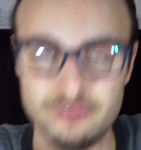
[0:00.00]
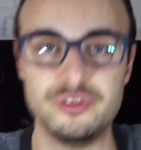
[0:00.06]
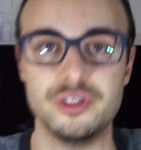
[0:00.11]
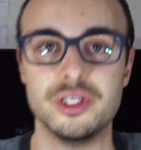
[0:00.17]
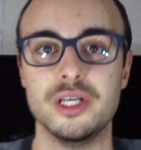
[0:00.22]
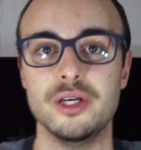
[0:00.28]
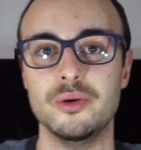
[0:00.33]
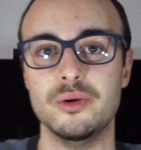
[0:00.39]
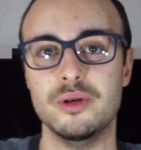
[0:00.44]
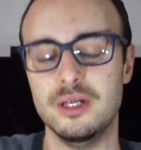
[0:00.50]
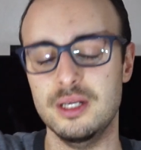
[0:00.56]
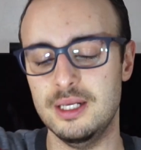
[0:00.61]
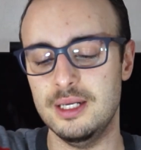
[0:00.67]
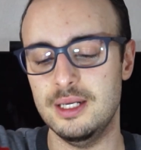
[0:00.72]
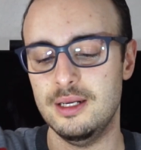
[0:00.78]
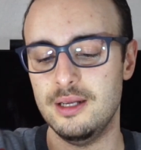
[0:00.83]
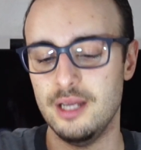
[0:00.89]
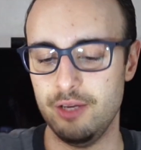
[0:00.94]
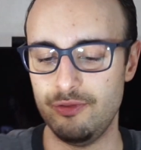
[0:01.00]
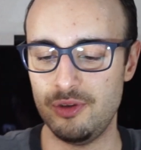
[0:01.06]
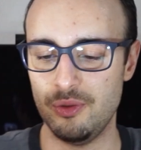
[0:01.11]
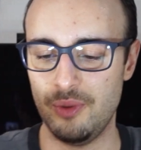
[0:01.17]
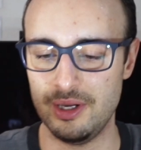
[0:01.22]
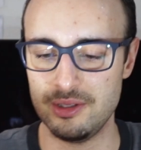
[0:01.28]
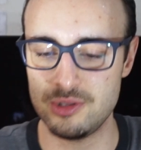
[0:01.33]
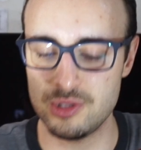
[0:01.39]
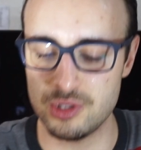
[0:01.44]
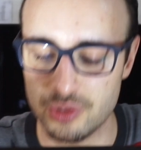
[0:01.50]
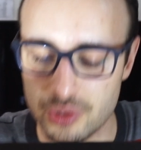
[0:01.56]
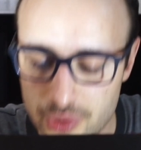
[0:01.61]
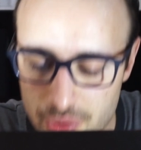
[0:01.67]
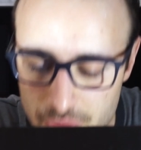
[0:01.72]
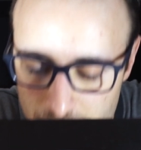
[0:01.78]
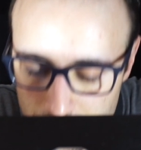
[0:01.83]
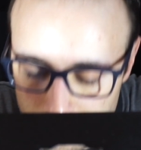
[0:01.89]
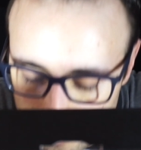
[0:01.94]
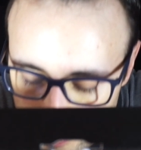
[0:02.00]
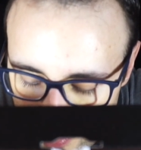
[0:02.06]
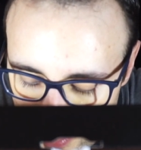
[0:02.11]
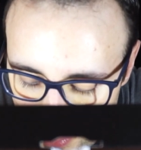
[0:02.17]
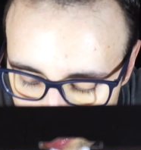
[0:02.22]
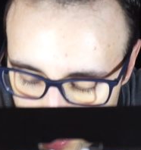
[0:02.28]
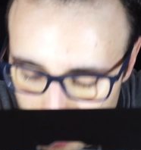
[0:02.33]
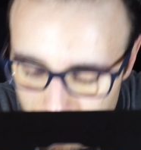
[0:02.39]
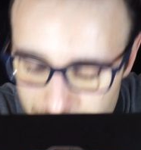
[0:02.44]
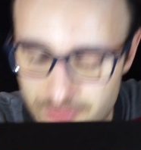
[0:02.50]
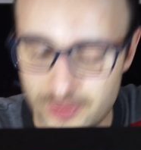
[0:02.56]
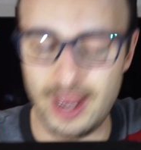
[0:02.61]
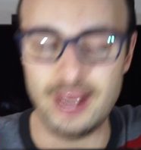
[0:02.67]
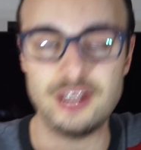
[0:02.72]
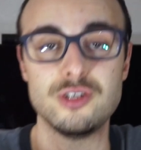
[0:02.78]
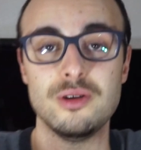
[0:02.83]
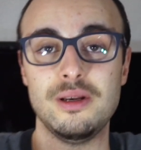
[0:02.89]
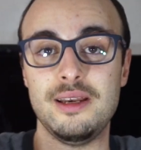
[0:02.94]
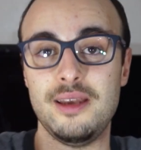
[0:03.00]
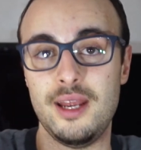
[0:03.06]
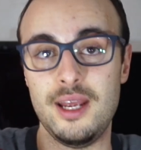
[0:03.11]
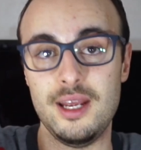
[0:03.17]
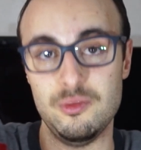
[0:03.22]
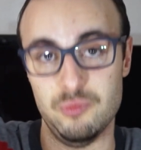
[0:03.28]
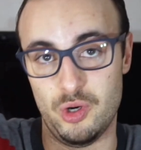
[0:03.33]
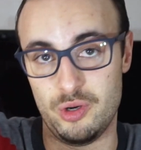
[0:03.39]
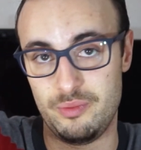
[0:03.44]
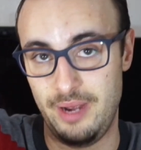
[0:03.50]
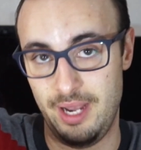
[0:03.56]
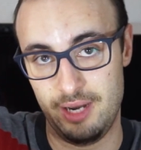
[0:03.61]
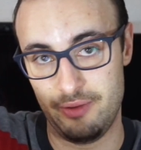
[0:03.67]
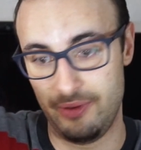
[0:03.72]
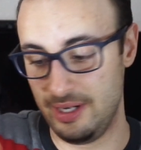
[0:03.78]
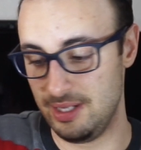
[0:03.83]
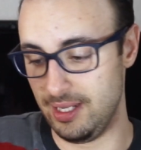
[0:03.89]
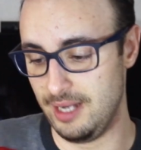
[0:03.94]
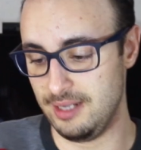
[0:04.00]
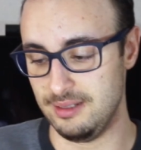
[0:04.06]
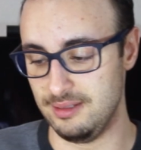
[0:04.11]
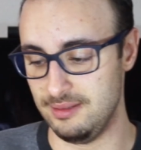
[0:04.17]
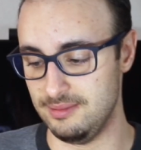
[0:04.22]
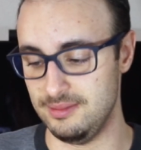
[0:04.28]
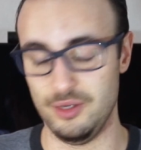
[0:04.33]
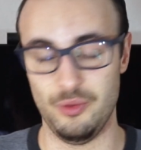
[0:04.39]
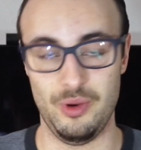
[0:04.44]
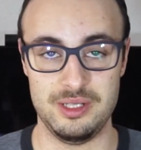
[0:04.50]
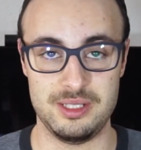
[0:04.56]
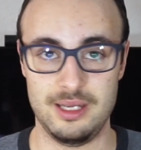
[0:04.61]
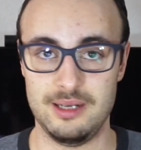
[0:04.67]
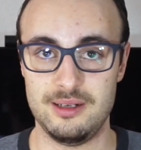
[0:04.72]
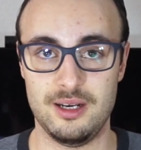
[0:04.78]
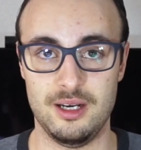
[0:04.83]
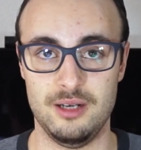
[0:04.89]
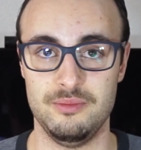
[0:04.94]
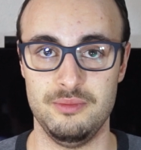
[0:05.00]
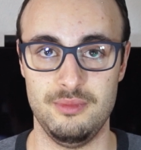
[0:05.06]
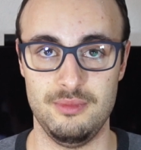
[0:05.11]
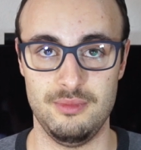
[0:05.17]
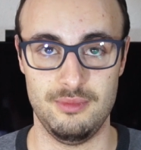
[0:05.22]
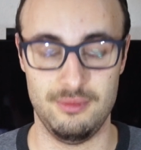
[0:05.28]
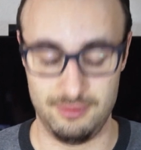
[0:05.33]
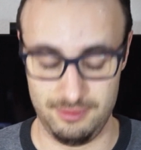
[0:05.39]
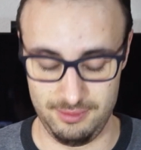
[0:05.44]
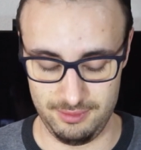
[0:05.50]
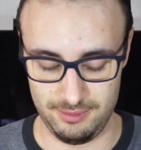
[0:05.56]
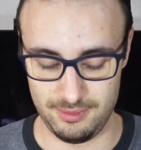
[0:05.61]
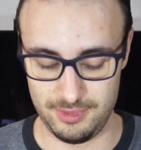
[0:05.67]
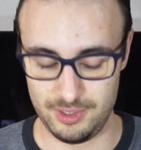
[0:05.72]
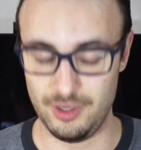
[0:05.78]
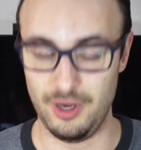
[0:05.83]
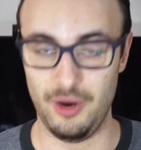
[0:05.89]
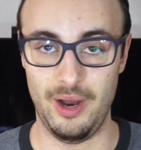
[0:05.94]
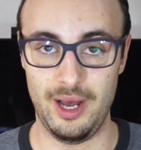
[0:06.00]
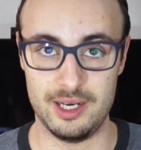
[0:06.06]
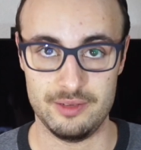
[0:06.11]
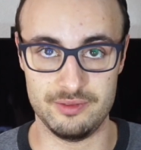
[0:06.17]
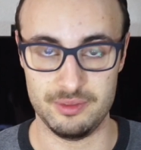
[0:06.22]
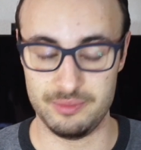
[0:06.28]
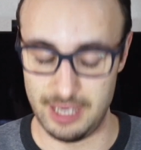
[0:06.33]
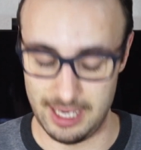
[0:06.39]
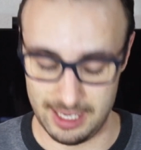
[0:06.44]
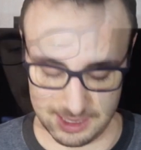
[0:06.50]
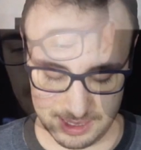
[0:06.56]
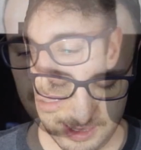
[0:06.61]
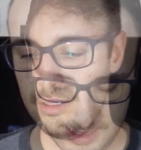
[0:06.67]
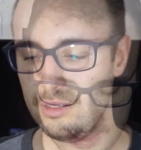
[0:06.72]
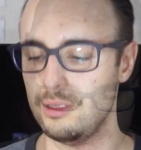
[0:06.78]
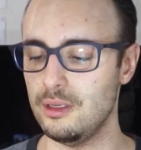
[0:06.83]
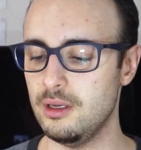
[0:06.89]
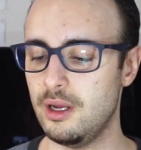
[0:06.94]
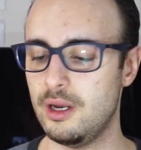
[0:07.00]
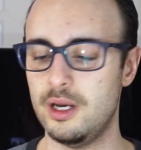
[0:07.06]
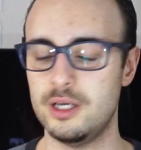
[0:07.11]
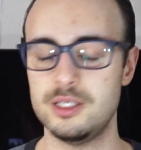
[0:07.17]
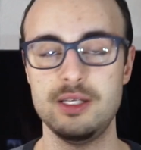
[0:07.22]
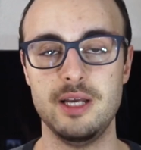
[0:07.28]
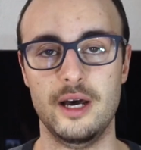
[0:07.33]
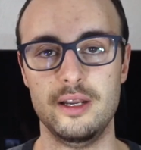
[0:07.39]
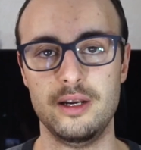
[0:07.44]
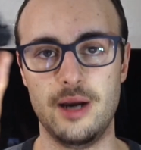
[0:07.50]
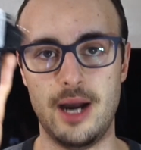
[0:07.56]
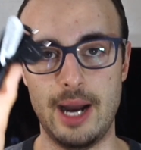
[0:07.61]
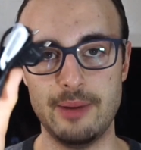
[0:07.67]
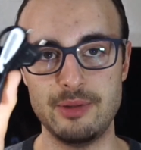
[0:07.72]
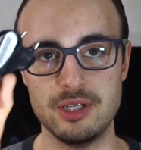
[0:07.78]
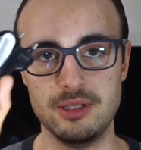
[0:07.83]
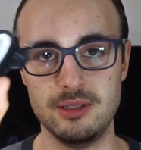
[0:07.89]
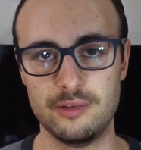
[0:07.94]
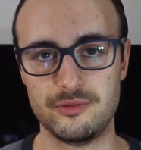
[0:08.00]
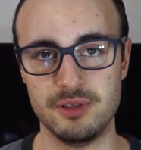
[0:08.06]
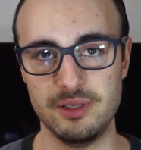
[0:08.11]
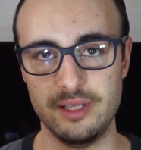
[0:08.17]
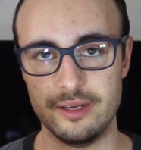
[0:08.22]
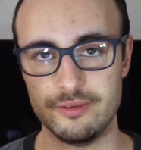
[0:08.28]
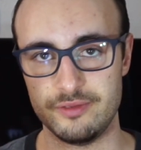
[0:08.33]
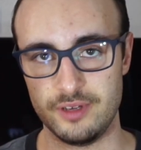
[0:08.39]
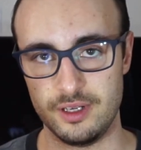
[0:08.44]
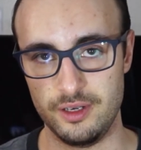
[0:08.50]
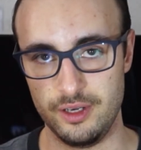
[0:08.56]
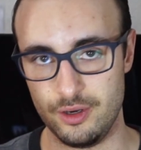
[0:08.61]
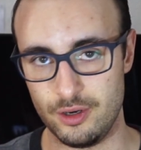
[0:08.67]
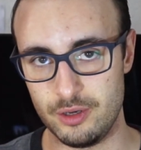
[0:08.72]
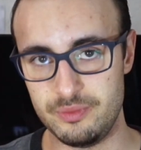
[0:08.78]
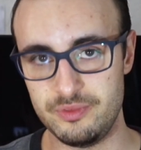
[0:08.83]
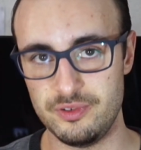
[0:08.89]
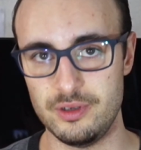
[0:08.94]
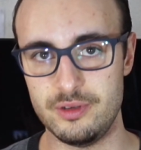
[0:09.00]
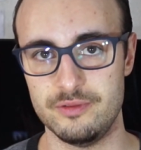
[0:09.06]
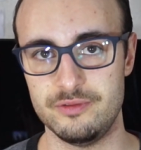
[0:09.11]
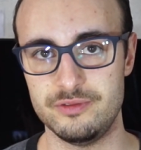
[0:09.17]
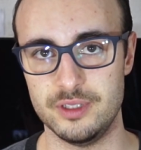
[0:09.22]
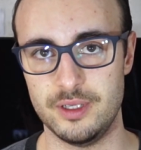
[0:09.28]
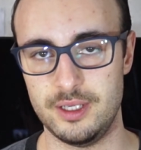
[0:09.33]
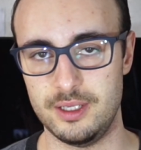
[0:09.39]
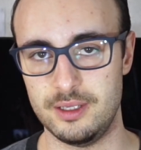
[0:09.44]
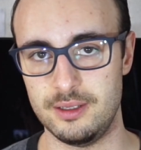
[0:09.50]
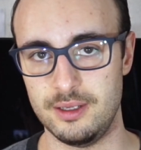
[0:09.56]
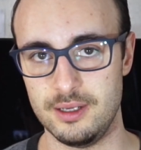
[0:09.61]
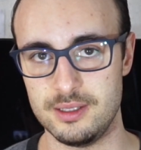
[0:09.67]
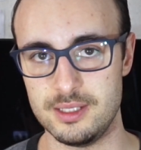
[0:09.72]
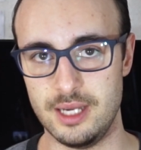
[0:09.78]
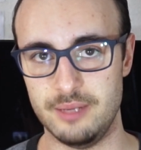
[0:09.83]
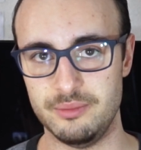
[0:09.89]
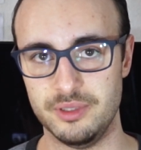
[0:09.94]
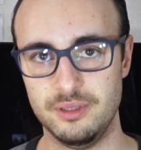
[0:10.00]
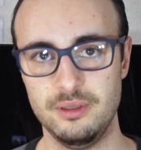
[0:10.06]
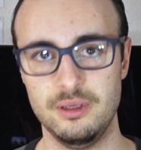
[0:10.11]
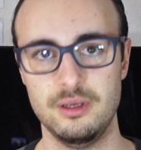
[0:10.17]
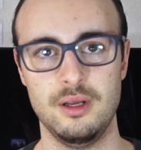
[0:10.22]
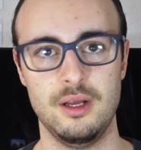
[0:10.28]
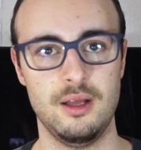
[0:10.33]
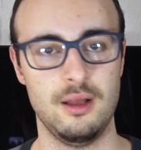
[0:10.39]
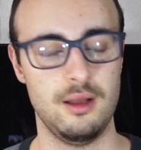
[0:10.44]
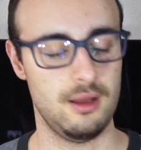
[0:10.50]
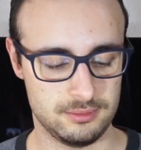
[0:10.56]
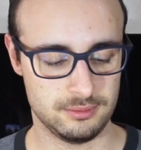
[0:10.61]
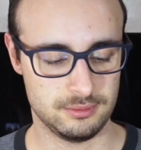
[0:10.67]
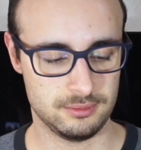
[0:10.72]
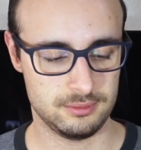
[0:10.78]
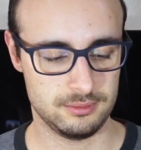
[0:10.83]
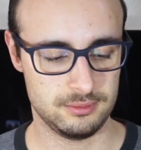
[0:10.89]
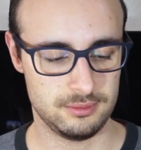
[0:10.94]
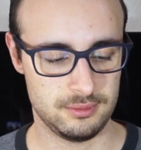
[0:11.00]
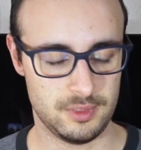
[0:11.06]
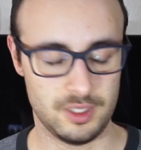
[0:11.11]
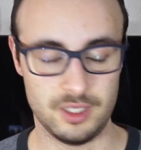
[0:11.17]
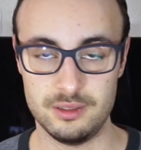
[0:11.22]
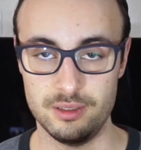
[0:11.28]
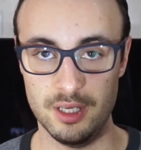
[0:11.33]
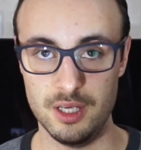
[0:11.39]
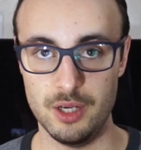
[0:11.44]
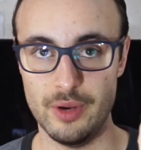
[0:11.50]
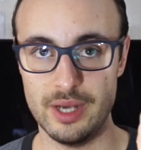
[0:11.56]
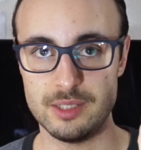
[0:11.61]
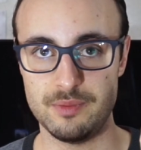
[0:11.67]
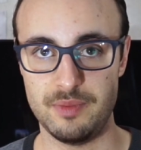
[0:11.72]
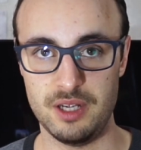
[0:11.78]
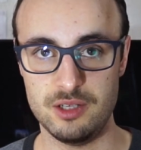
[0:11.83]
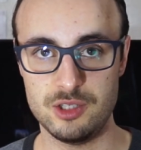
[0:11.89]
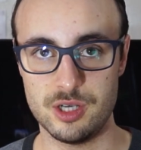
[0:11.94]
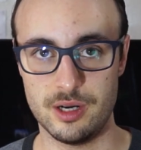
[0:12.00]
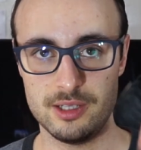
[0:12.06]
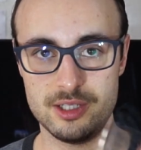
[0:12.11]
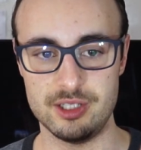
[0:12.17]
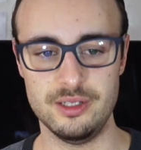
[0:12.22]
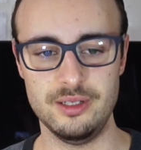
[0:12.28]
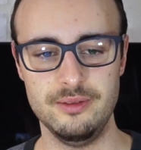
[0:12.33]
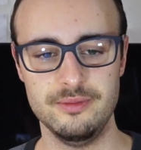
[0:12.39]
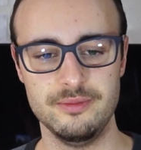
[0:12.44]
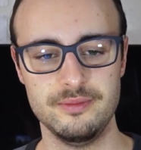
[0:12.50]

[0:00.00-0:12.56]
for you if you want to, if you actually need more battery than the ones that come, you know, out of the box. Here's the other option if you live in Europe, for example, the USB charger.